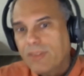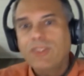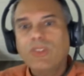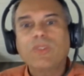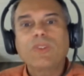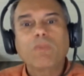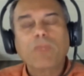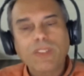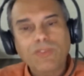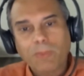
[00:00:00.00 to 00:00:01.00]

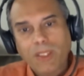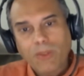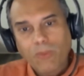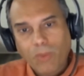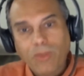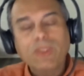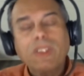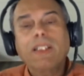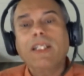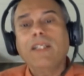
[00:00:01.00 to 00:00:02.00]
teachers and beings from other
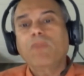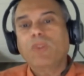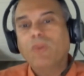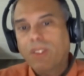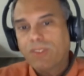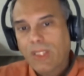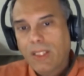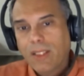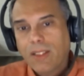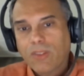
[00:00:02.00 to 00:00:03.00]
worlds that came to
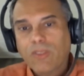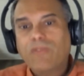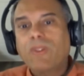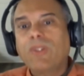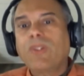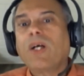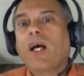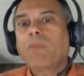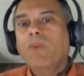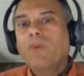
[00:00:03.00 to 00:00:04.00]
us to
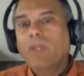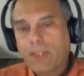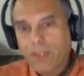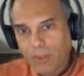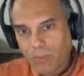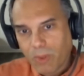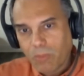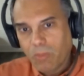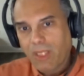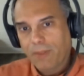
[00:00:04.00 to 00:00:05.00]
further upgrade the
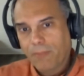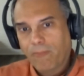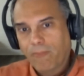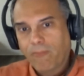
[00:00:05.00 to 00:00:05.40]
human being.